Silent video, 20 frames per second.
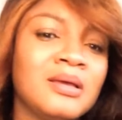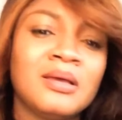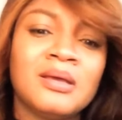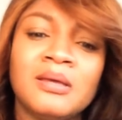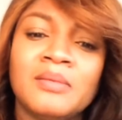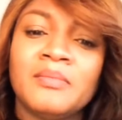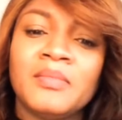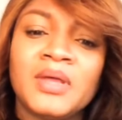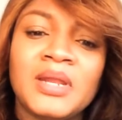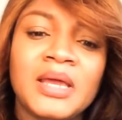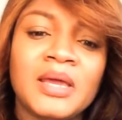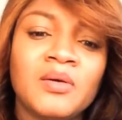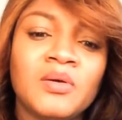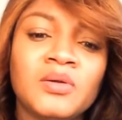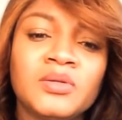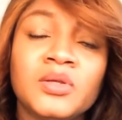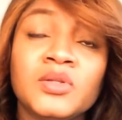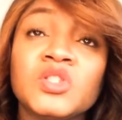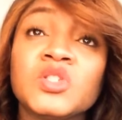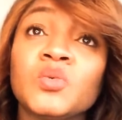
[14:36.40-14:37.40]
But I
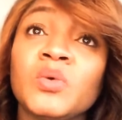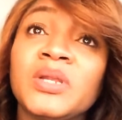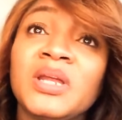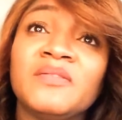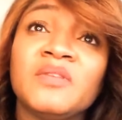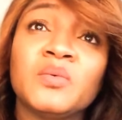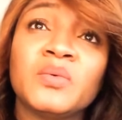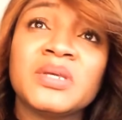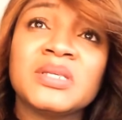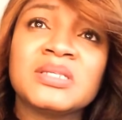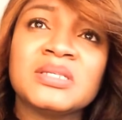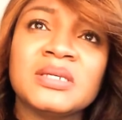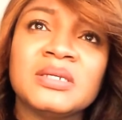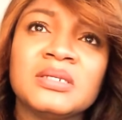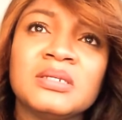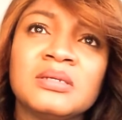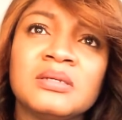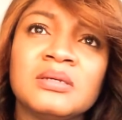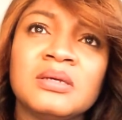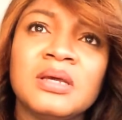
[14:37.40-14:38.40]
hold on to what I've always
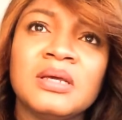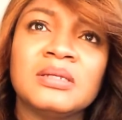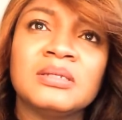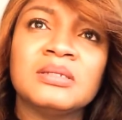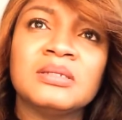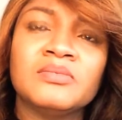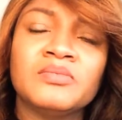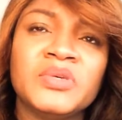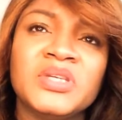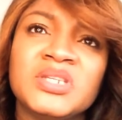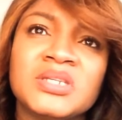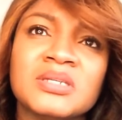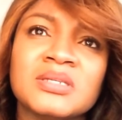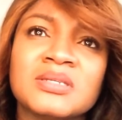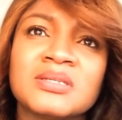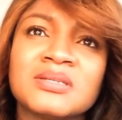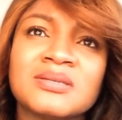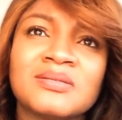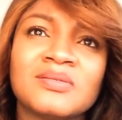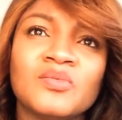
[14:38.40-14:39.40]
said, and which
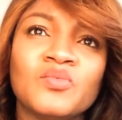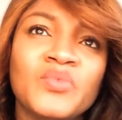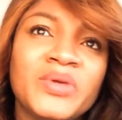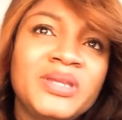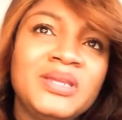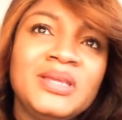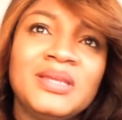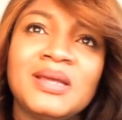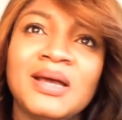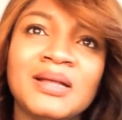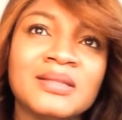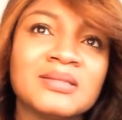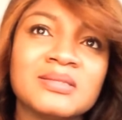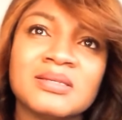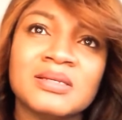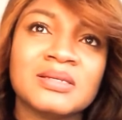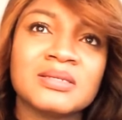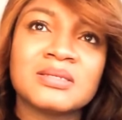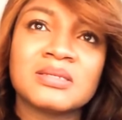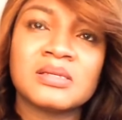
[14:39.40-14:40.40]
is we need
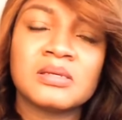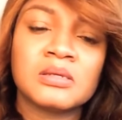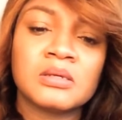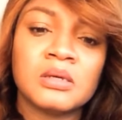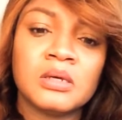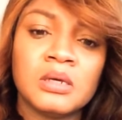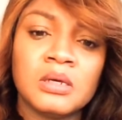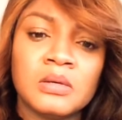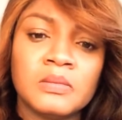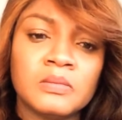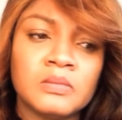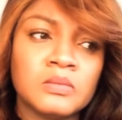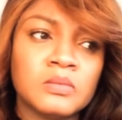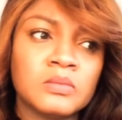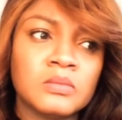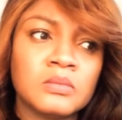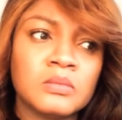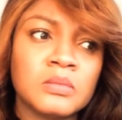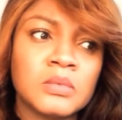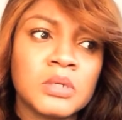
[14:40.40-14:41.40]
answers.
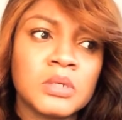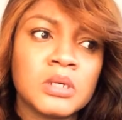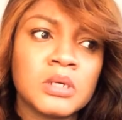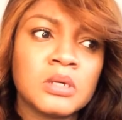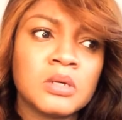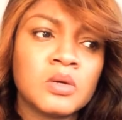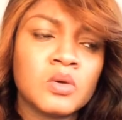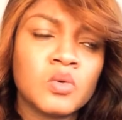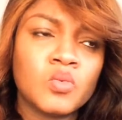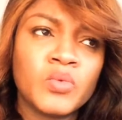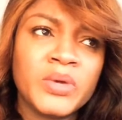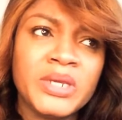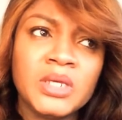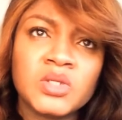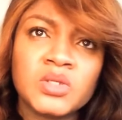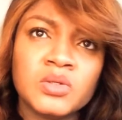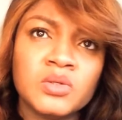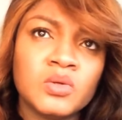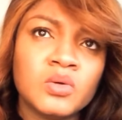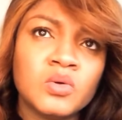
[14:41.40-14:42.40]
We need
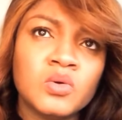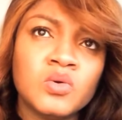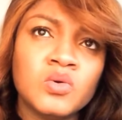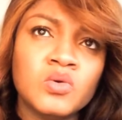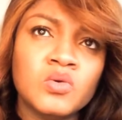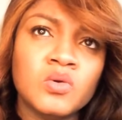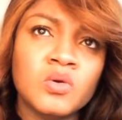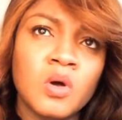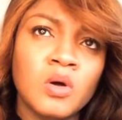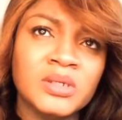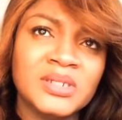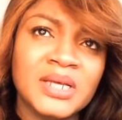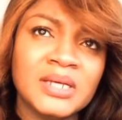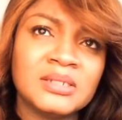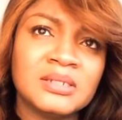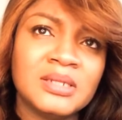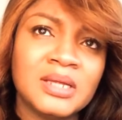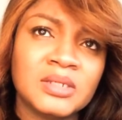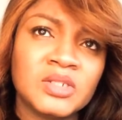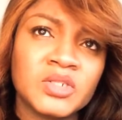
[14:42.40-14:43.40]
to know who ordered
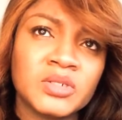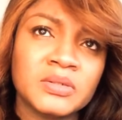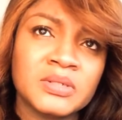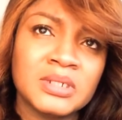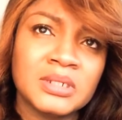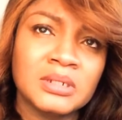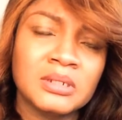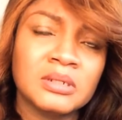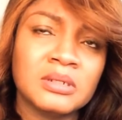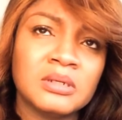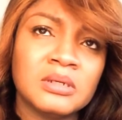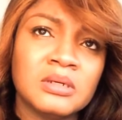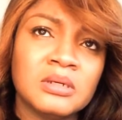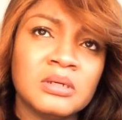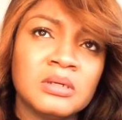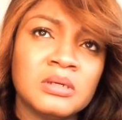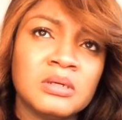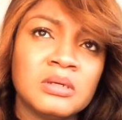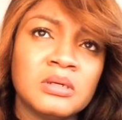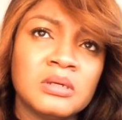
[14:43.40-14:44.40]
that shooting.
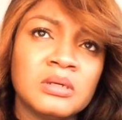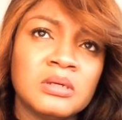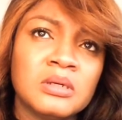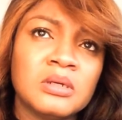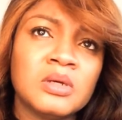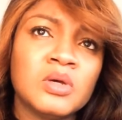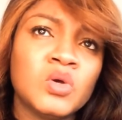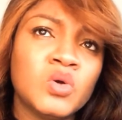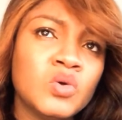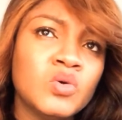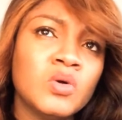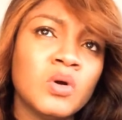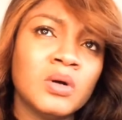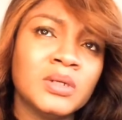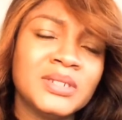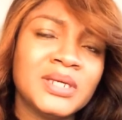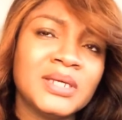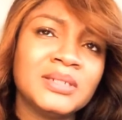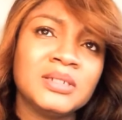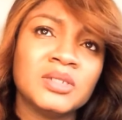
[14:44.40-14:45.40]
Who
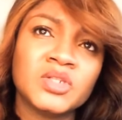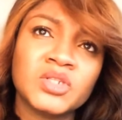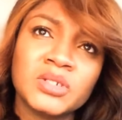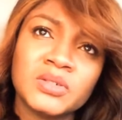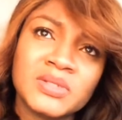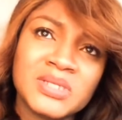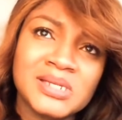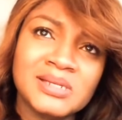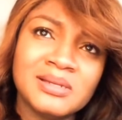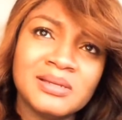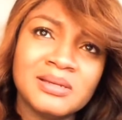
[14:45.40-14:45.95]
ordered the shooting?